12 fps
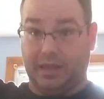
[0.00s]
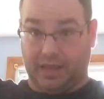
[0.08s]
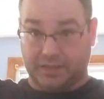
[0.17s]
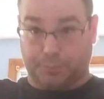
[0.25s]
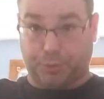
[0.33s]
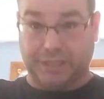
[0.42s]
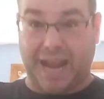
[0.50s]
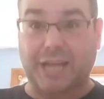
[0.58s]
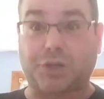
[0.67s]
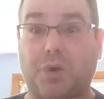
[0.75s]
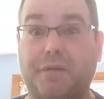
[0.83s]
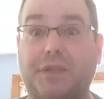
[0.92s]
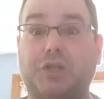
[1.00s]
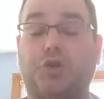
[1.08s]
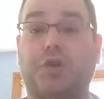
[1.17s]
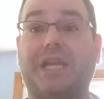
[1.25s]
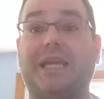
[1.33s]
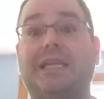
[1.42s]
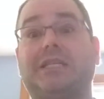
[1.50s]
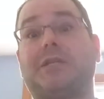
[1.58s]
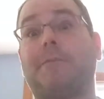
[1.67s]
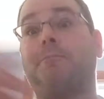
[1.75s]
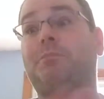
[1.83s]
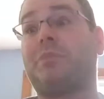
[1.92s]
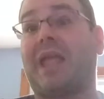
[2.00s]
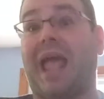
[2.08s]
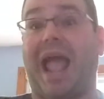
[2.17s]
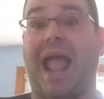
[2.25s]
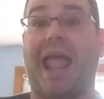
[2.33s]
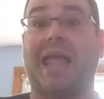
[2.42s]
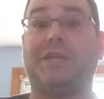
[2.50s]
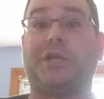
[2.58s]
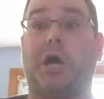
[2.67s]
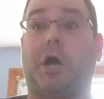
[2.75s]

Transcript: is a protector of the trees, and